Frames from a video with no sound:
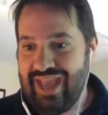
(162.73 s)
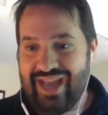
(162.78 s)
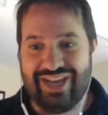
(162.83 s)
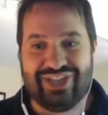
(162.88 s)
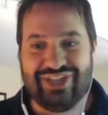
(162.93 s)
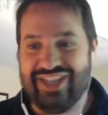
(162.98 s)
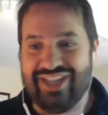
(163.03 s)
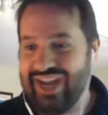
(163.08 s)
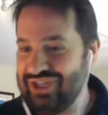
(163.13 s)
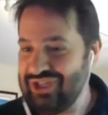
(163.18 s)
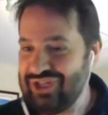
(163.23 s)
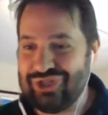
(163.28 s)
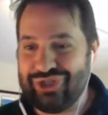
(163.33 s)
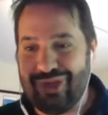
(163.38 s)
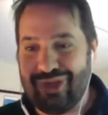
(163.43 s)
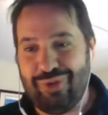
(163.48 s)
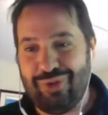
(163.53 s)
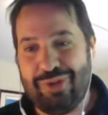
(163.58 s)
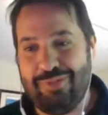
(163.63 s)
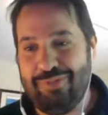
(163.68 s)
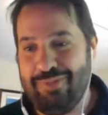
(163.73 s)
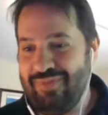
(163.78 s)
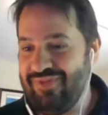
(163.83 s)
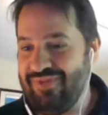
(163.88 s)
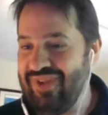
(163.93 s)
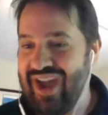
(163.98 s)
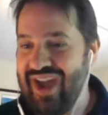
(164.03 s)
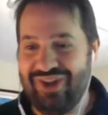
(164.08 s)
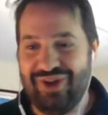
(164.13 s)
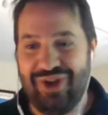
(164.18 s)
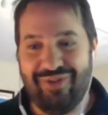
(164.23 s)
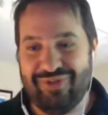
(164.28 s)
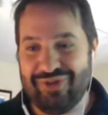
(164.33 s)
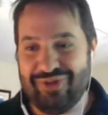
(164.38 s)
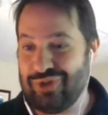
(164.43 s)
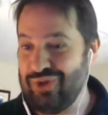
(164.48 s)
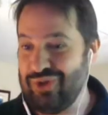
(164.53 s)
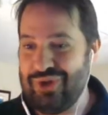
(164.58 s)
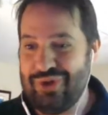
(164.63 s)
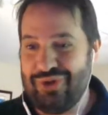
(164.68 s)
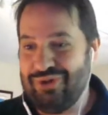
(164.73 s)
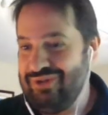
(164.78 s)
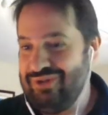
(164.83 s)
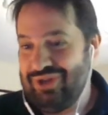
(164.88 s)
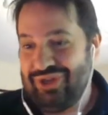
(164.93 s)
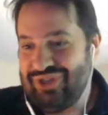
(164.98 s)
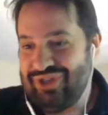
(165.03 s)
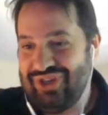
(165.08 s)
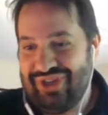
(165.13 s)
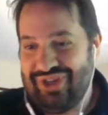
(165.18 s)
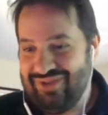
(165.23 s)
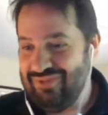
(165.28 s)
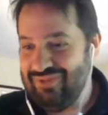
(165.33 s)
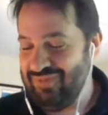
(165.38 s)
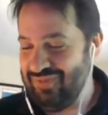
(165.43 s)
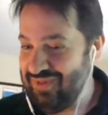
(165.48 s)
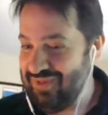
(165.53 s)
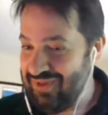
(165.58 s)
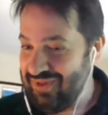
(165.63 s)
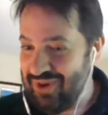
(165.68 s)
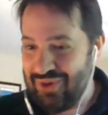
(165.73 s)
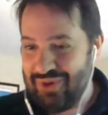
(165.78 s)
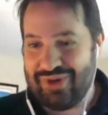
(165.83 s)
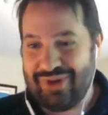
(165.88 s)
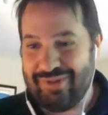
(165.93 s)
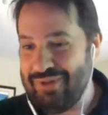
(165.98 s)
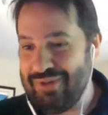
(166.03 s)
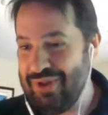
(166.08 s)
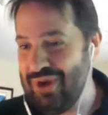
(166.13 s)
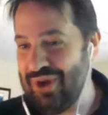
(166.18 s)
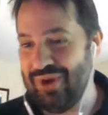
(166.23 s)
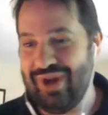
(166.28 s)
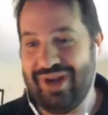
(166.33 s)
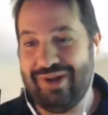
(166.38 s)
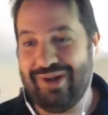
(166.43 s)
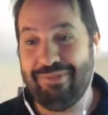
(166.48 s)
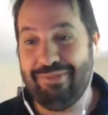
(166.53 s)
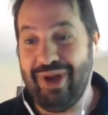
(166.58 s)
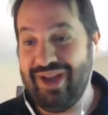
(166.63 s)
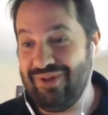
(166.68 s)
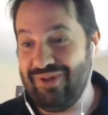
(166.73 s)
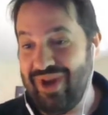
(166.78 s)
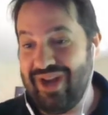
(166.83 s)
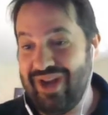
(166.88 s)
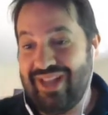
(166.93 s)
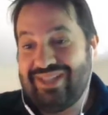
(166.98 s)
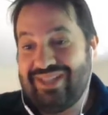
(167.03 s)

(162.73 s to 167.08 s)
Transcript: And it's not just someone you find off the street who just can go to a computer and hit a button, right?